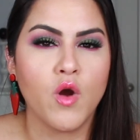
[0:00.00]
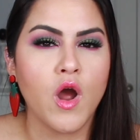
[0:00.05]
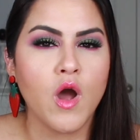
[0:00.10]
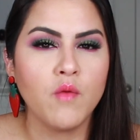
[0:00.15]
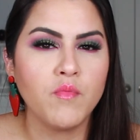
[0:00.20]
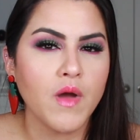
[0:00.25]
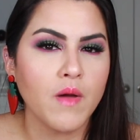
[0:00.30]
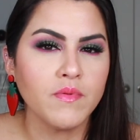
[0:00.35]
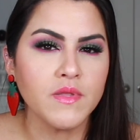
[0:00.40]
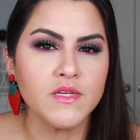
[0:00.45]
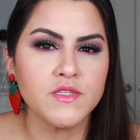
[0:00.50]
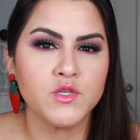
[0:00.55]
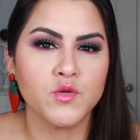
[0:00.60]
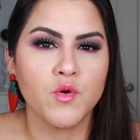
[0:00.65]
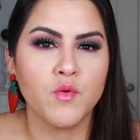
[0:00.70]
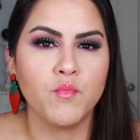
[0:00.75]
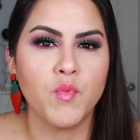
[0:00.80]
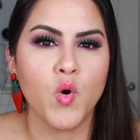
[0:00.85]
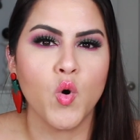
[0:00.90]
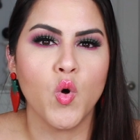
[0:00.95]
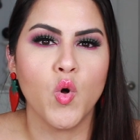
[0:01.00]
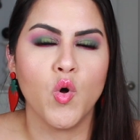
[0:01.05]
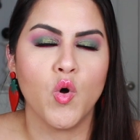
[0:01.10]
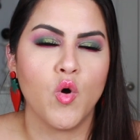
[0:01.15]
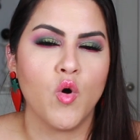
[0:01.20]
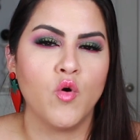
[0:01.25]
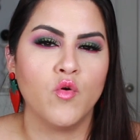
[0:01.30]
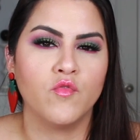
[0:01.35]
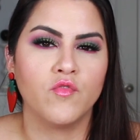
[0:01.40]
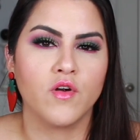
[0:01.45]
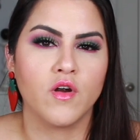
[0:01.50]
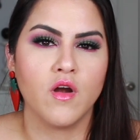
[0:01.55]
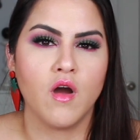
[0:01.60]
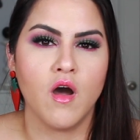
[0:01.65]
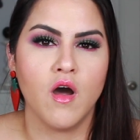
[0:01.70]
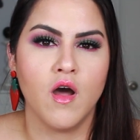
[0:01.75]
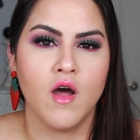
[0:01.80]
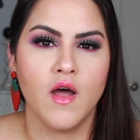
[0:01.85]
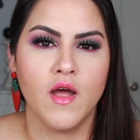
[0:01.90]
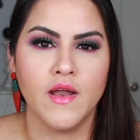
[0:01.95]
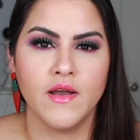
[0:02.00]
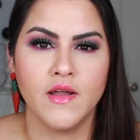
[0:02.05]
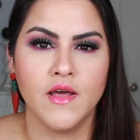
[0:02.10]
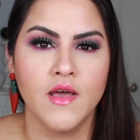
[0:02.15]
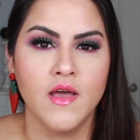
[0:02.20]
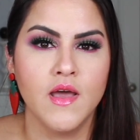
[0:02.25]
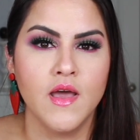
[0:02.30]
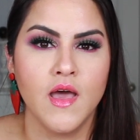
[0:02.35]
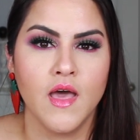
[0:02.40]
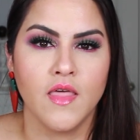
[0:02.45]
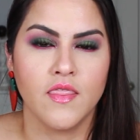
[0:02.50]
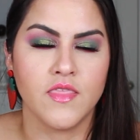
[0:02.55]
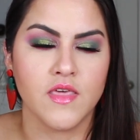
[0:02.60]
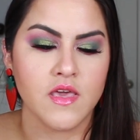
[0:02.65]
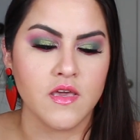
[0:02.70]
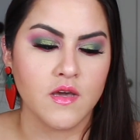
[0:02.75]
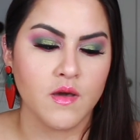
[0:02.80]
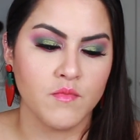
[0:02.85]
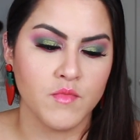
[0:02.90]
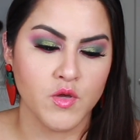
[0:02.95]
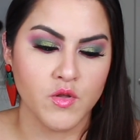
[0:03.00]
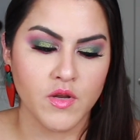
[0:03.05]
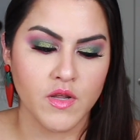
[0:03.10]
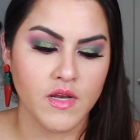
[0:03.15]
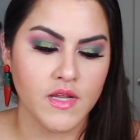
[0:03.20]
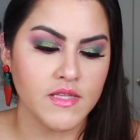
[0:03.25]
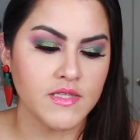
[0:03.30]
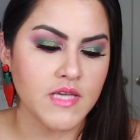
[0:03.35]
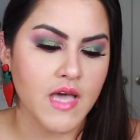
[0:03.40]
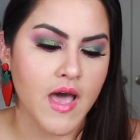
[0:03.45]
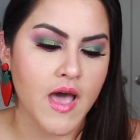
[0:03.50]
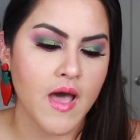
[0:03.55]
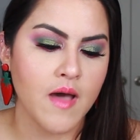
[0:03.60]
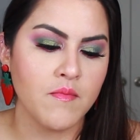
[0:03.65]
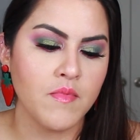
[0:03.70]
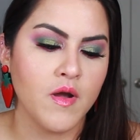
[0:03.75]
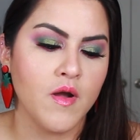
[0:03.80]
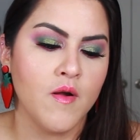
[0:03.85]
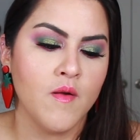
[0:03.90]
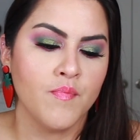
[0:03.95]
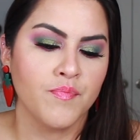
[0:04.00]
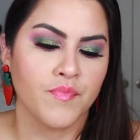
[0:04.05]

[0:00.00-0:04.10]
I'll probably do a poll over on the community tab.